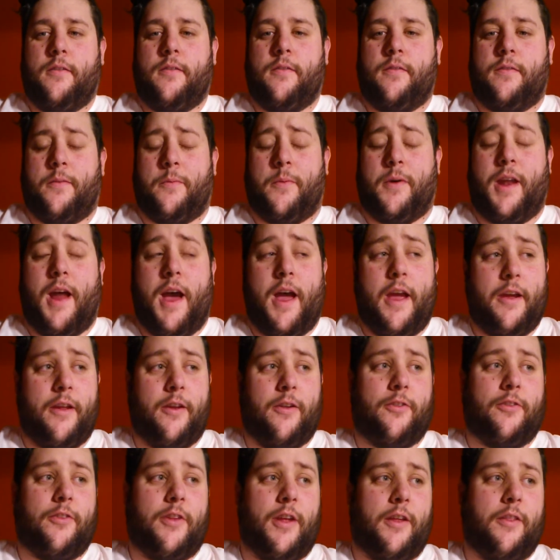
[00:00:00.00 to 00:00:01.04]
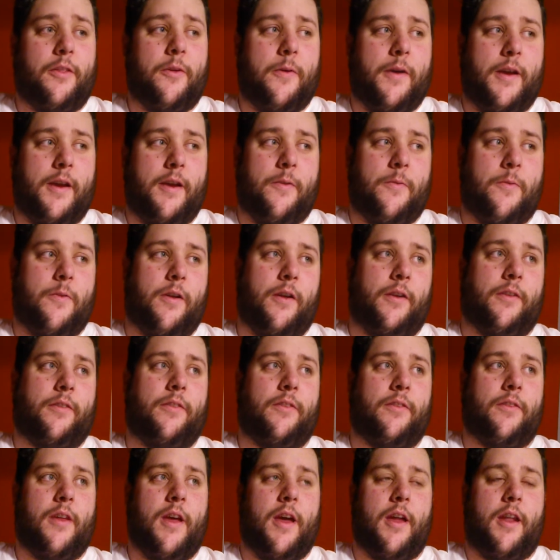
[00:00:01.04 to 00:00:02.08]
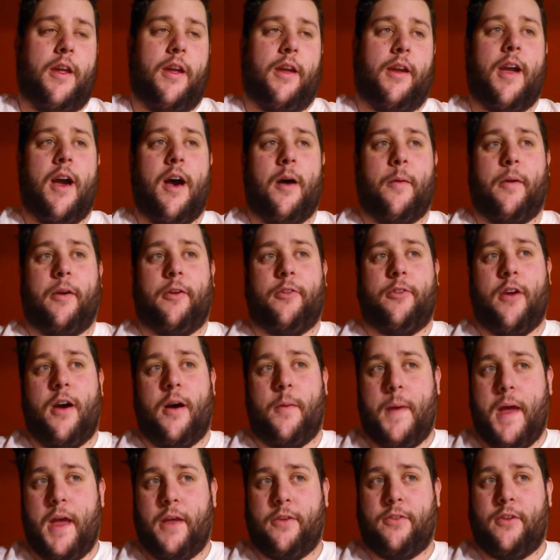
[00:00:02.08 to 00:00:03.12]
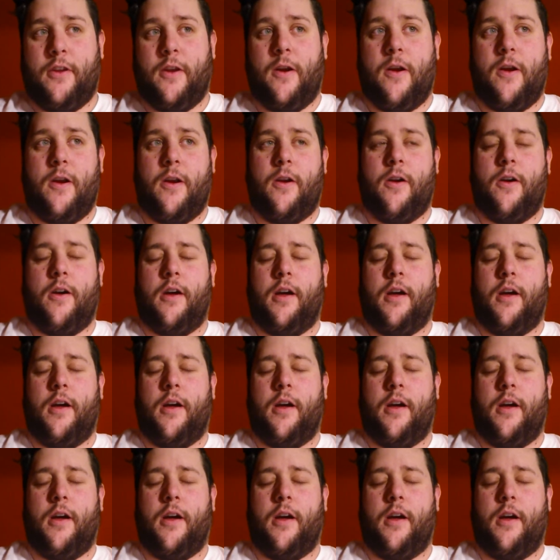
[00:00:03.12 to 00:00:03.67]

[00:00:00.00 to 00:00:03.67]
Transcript: From what I understand, the way it works is that a comic shop has to